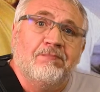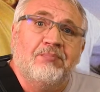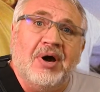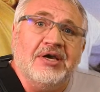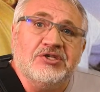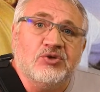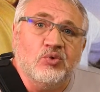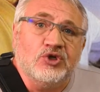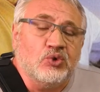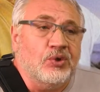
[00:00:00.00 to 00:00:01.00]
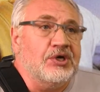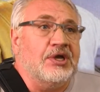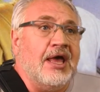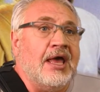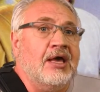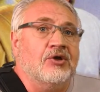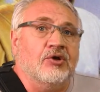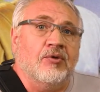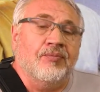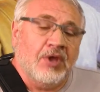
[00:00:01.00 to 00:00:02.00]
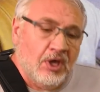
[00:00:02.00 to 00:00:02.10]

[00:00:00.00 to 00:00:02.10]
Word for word: bites which we can handle,